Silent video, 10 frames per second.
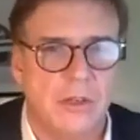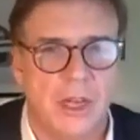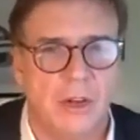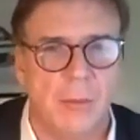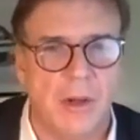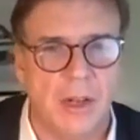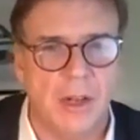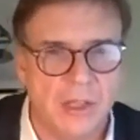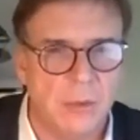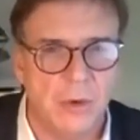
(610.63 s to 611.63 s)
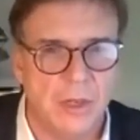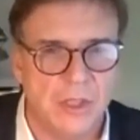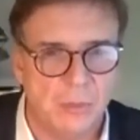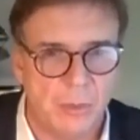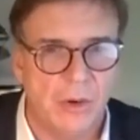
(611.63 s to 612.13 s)
I hear about customer
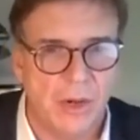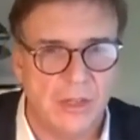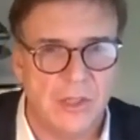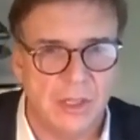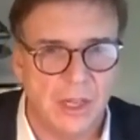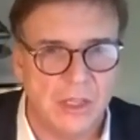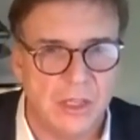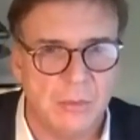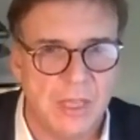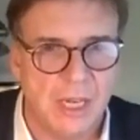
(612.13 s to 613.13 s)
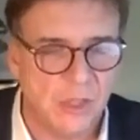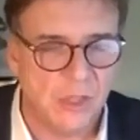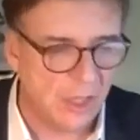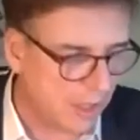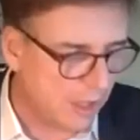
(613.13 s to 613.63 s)
experience and
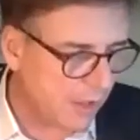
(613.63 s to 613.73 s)
customization.